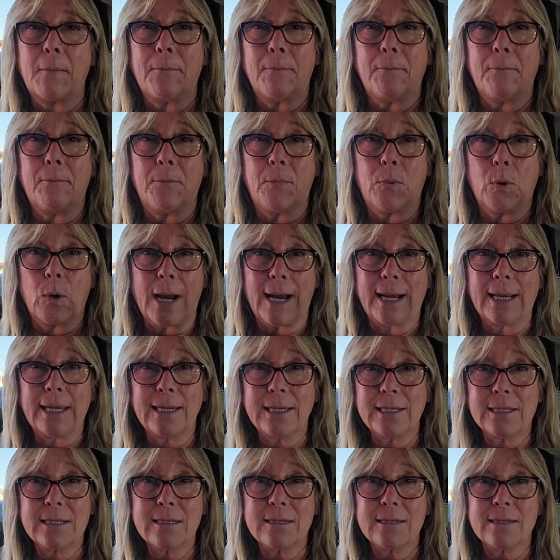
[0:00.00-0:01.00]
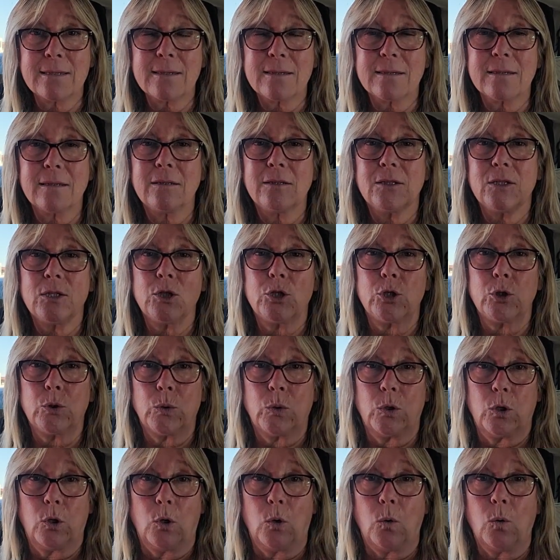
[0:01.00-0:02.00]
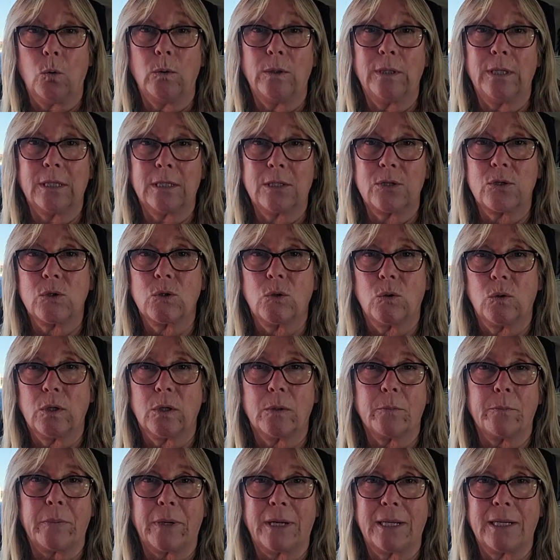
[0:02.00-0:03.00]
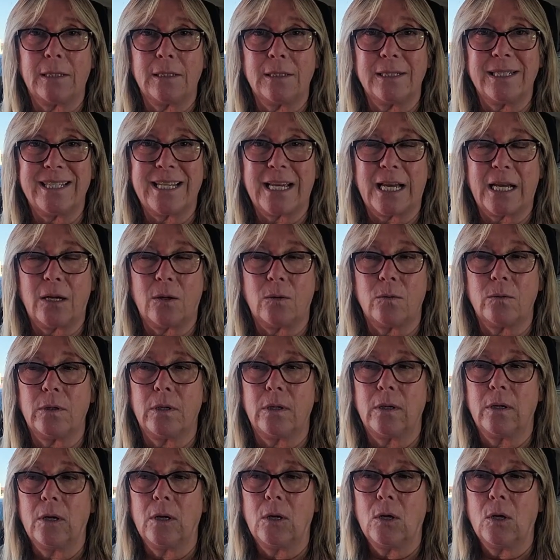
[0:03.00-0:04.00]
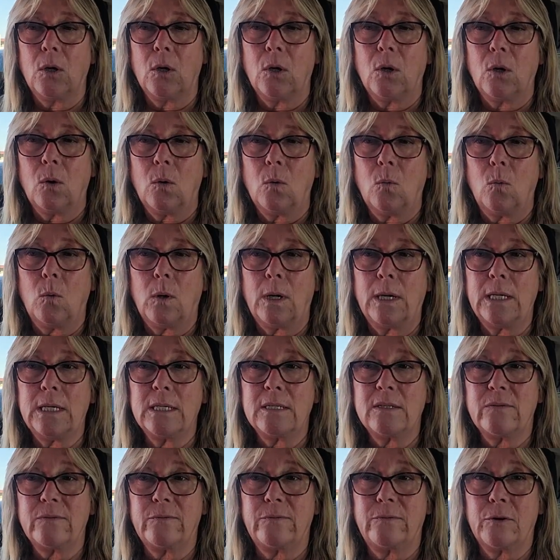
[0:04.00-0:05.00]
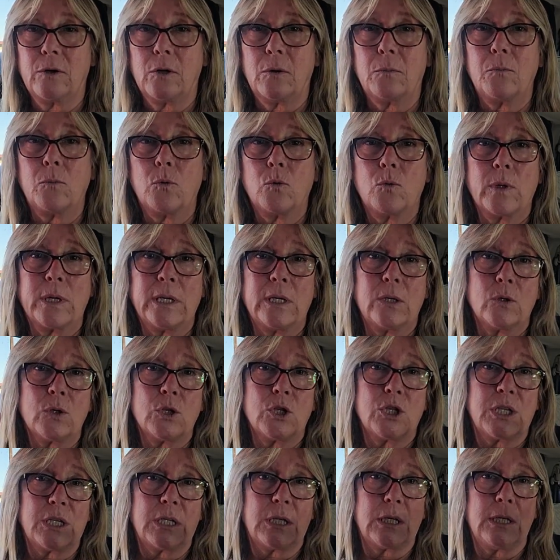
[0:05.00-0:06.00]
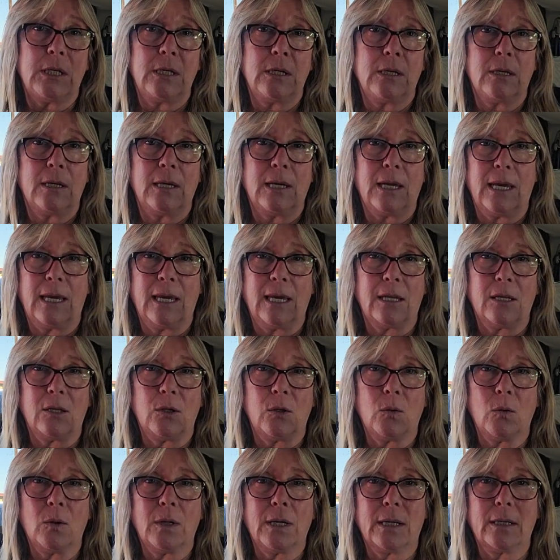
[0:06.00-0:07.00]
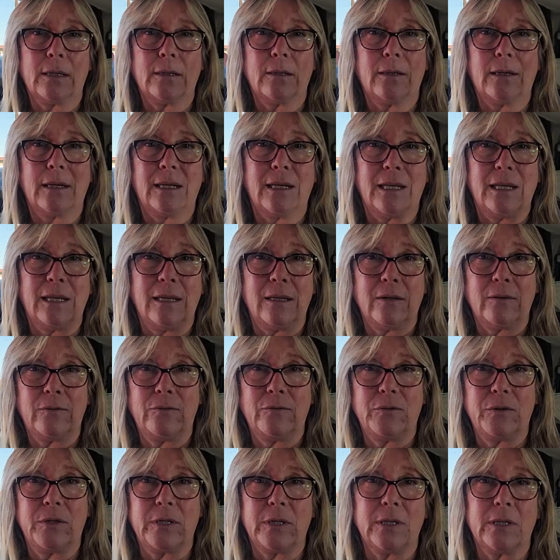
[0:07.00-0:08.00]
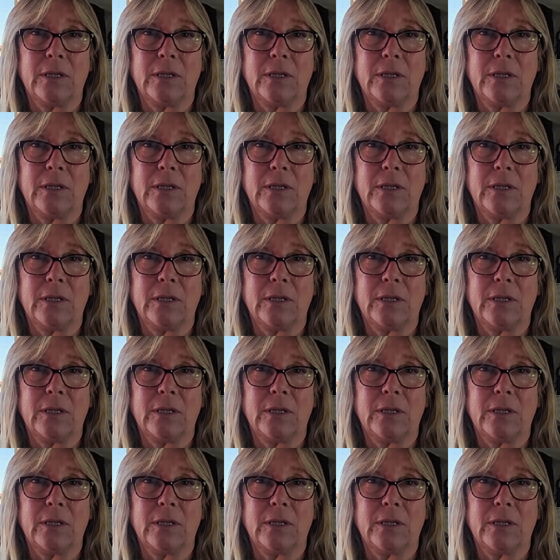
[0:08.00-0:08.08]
brackets to hold the solar panel down. One is from Renogy, and you can lift